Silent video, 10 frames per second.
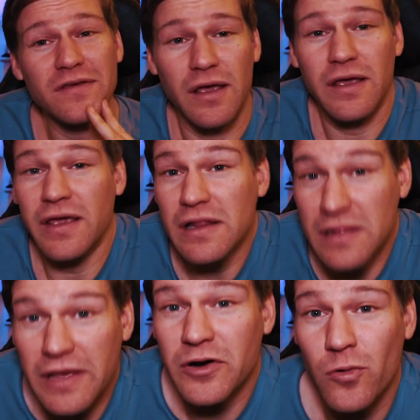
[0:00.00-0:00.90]
He
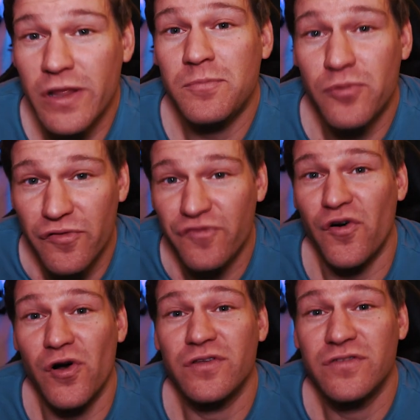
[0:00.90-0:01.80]
literally
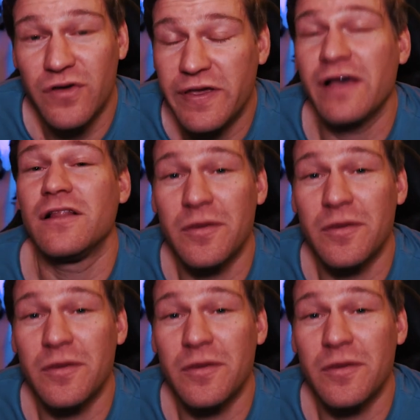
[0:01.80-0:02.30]
preferred to kill